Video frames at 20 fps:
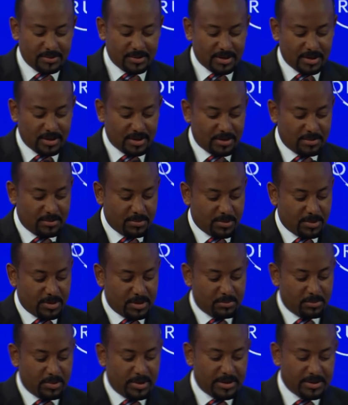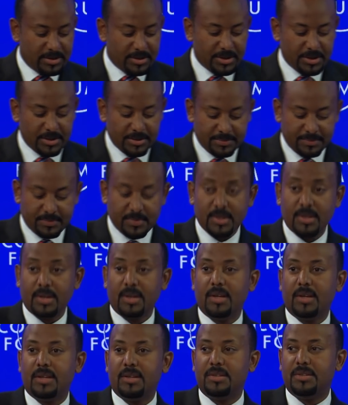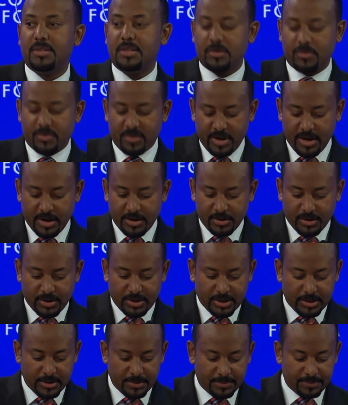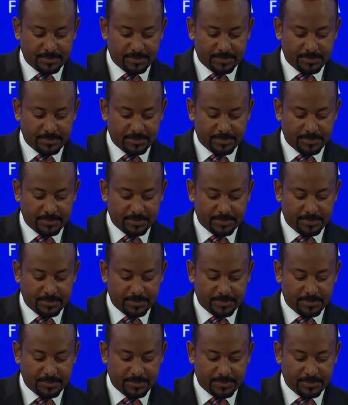for the brand. Dear friends,